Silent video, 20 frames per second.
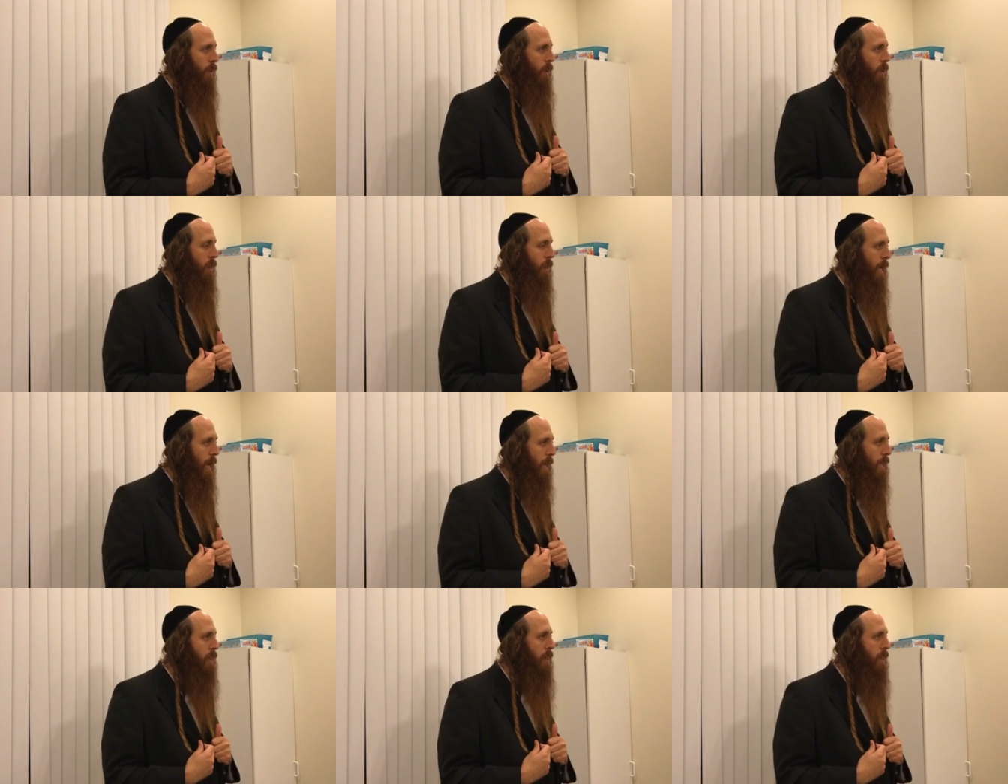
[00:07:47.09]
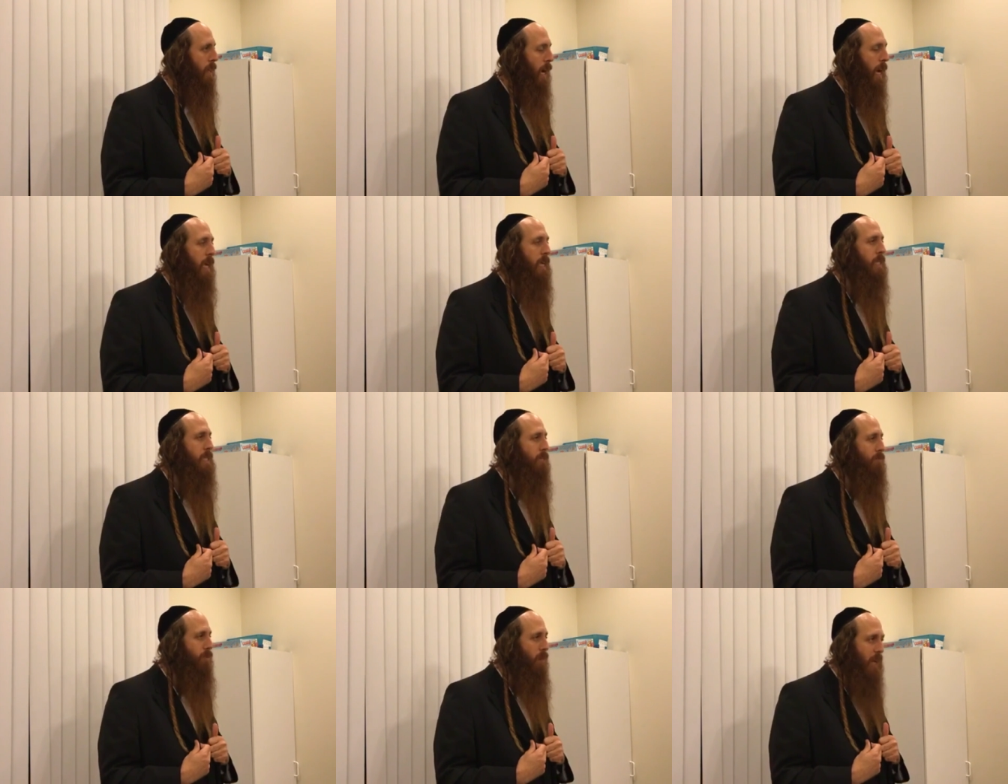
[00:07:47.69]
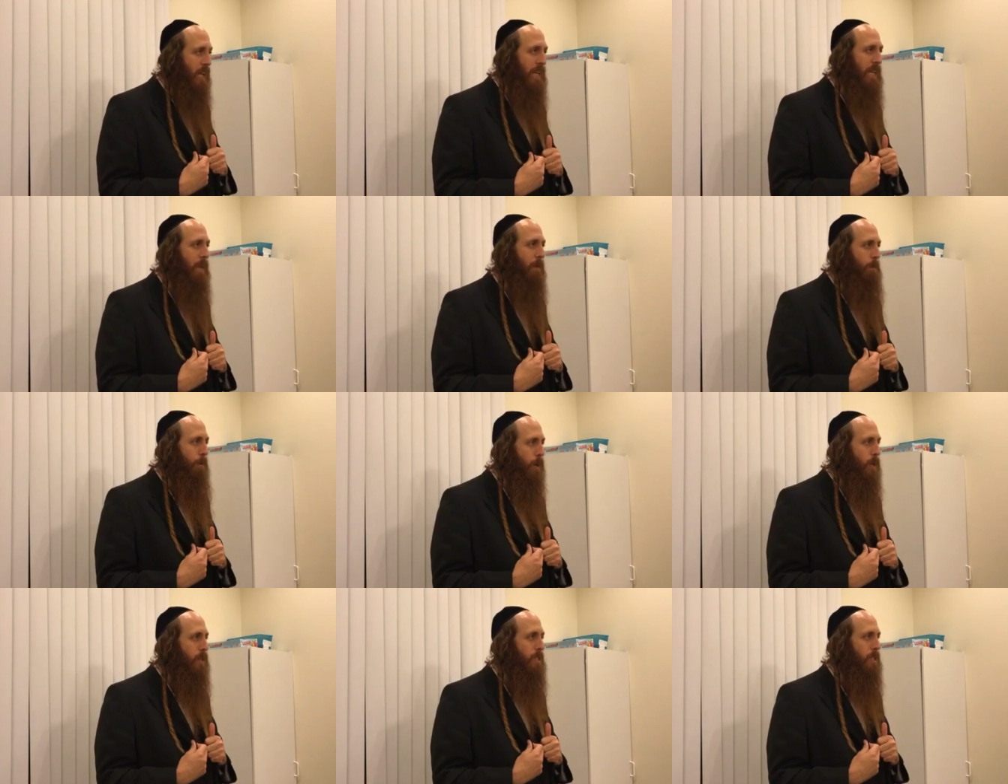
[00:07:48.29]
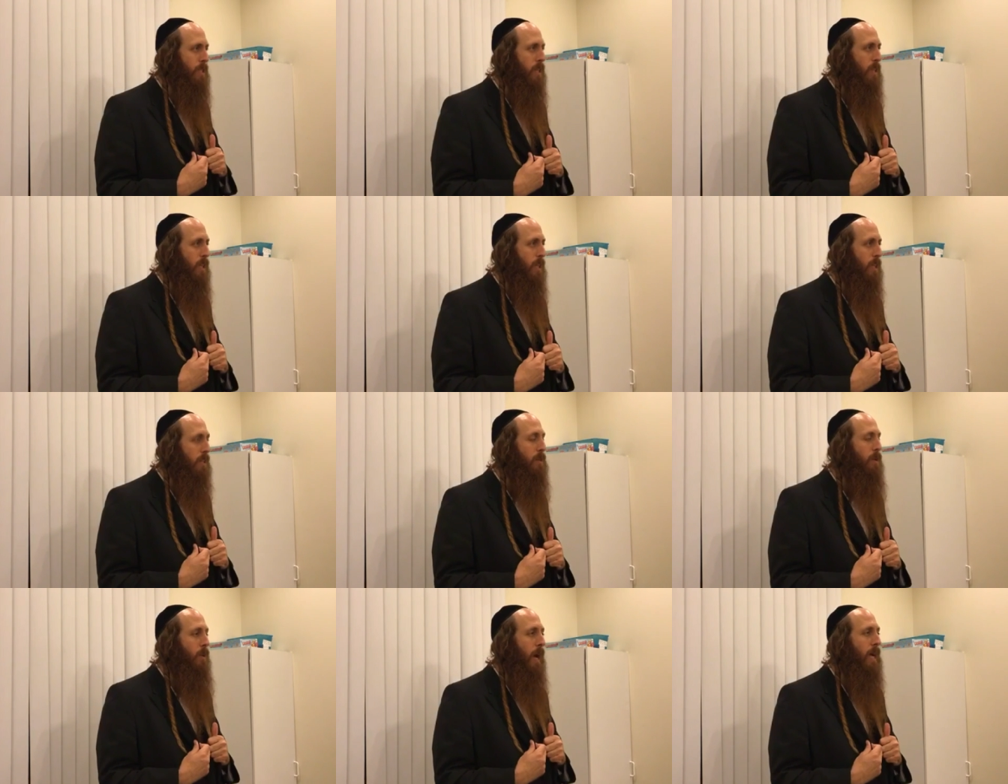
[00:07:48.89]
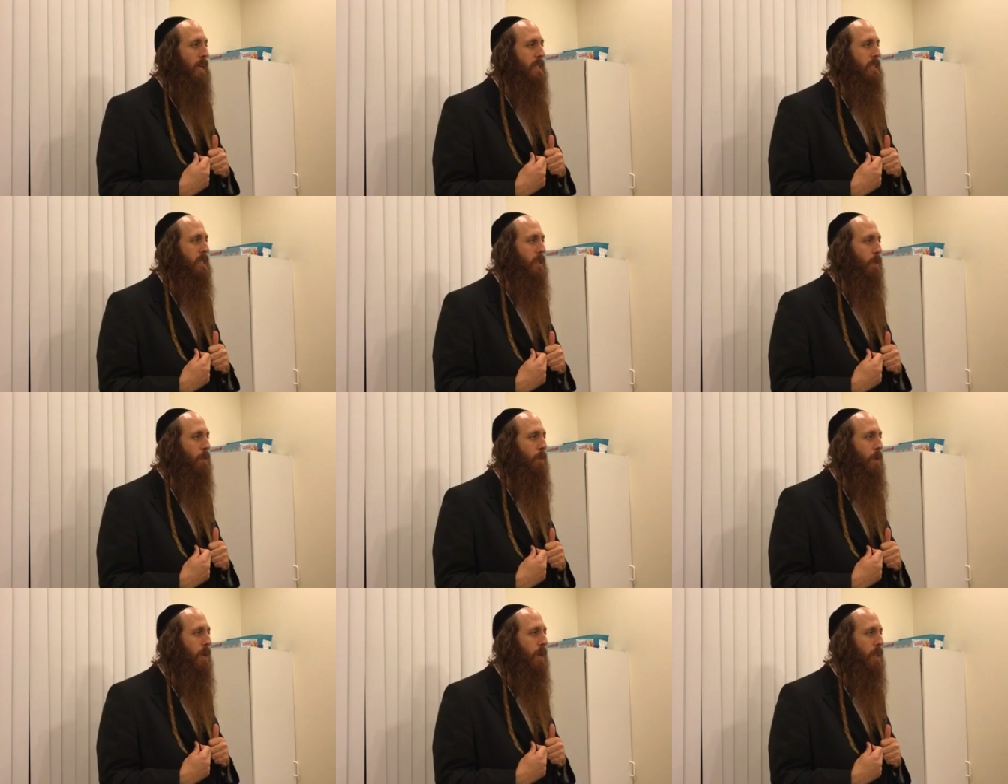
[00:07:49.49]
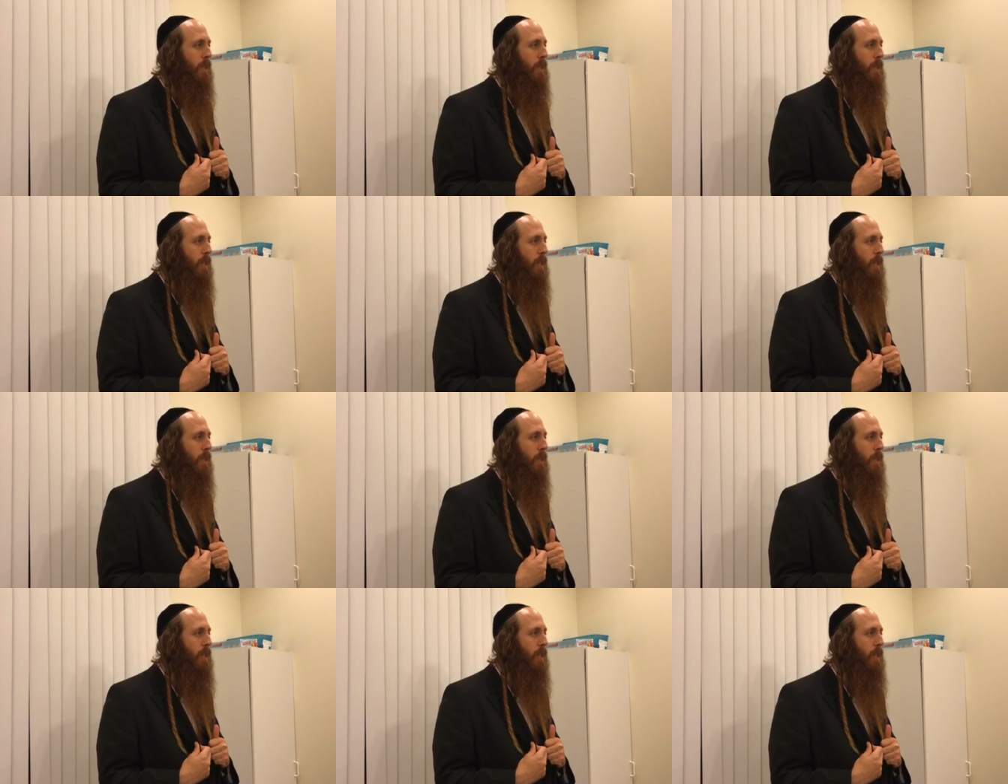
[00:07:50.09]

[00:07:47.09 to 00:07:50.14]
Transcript: that nice, friendly person that you ask to be,